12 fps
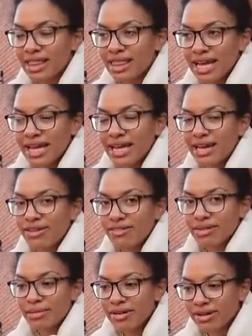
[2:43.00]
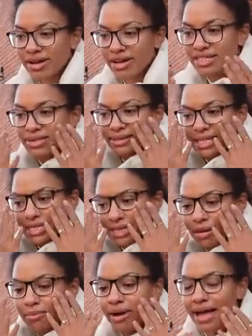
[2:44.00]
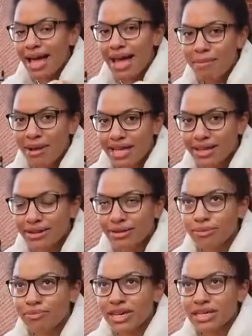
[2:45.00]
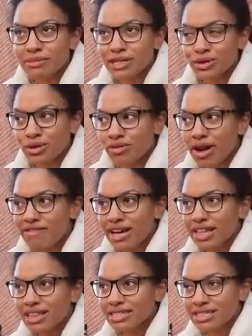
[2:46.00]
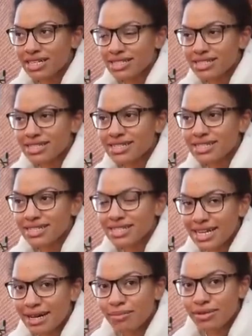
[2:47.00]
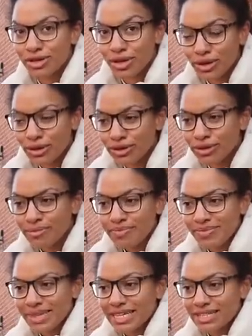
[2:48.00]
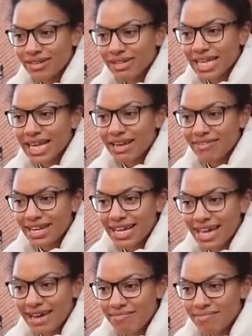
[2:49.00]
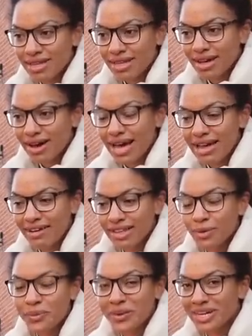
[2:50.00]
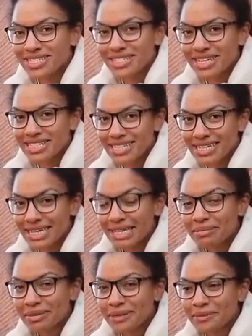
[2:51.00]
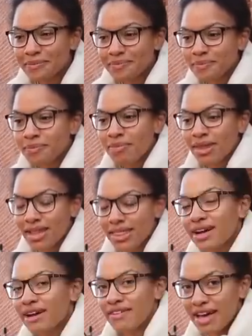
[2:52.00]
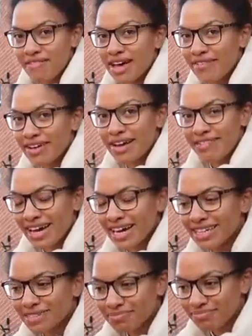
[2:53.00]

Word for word: They are in America, so it's had to come by airmail. It's meant to arrive at the solicitors today at noon. It's currently 11 a.m. I have had the worst night's sleep I think I've ever had.